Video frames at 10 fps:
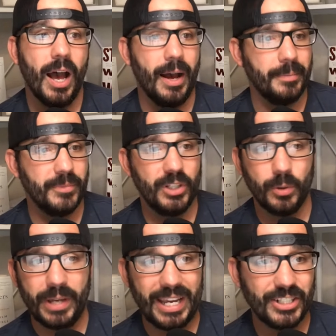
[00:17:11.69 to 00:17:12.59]

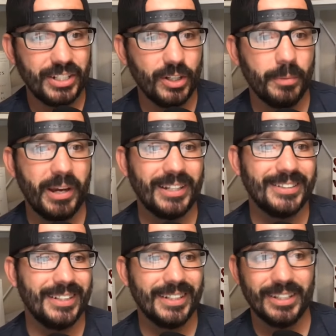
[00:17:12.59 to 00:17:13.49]
AJ Dillon, Mike
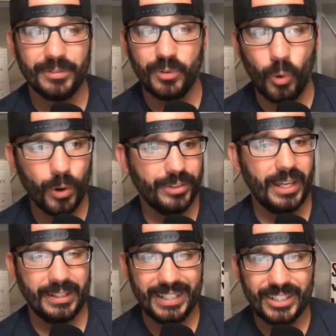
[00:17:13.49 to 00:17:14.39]
Gesicki in a fourth.
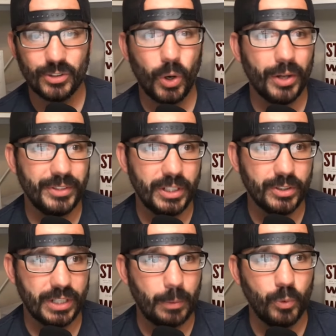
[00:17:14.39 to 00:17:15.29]
Like, these are all
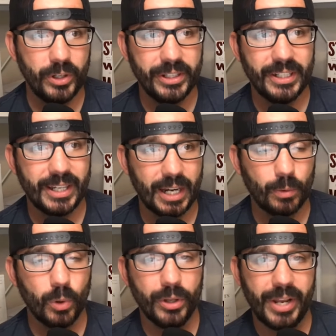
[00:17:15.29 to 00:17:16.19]
deals that I'm willing to kind of
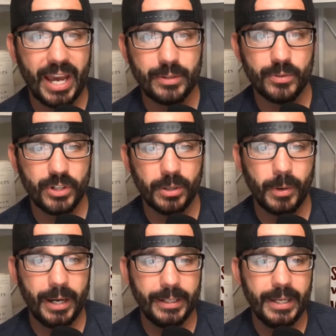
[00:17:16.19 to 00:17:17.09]
roll the dice with Jared
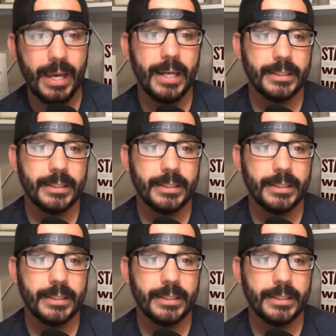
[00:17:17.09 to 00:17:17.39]
Wiley.